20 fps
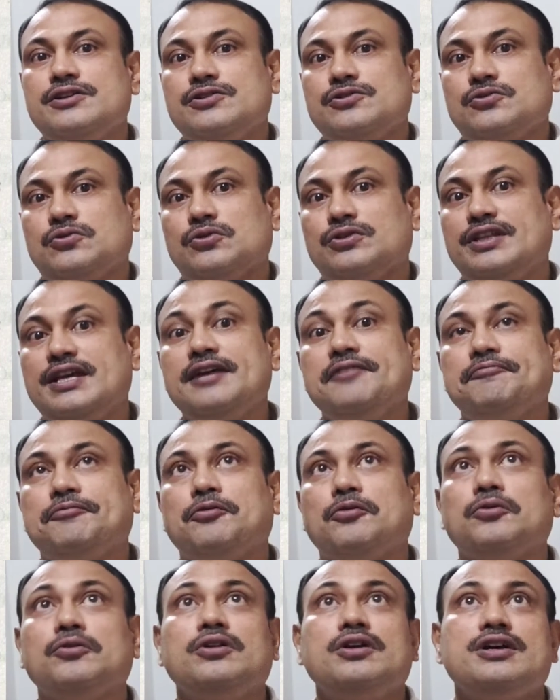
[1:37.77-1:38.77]
so
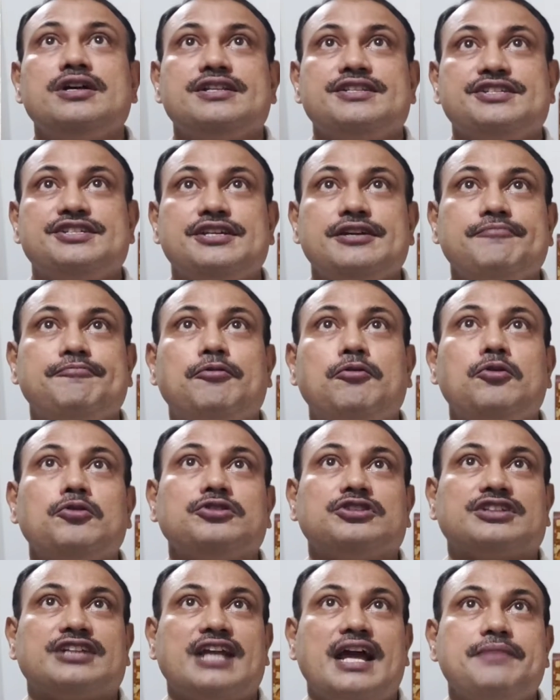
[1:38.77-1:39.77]
therefore j
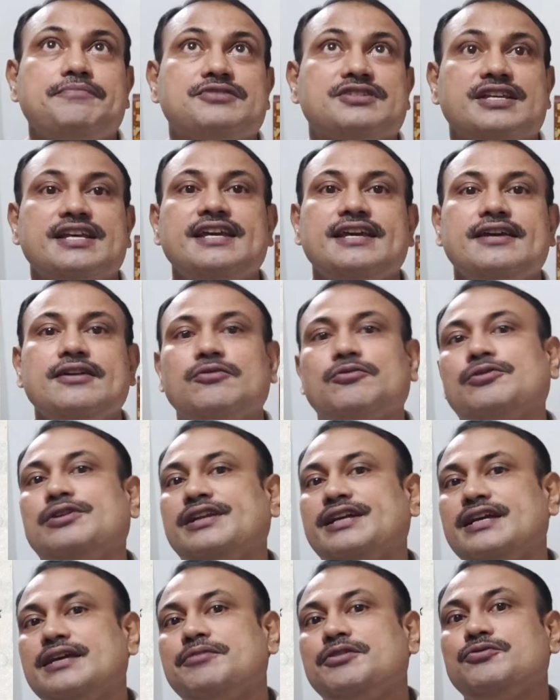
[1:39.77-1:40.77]
4th times A will
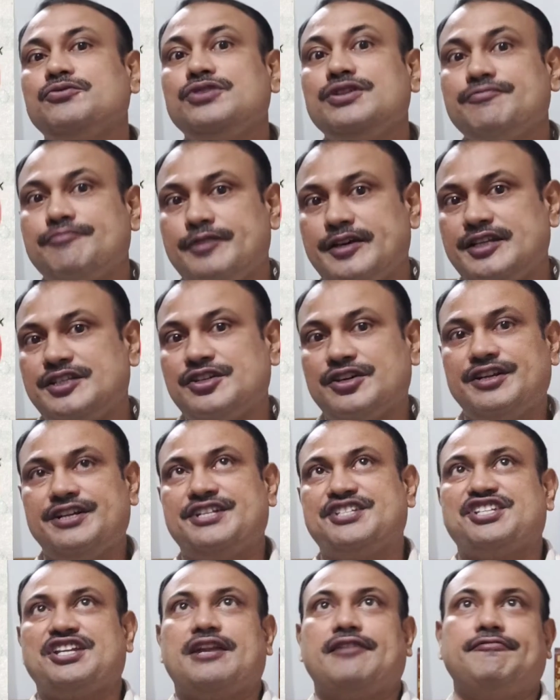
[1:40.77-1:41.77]
give you the phasor
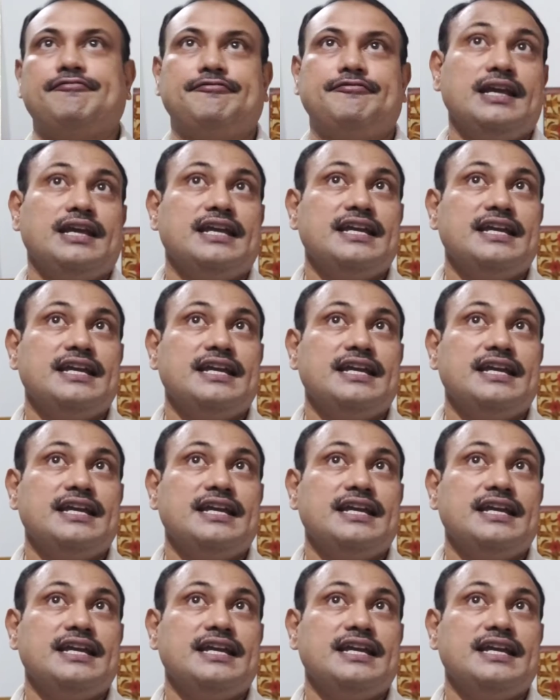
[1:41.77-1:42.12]
itself.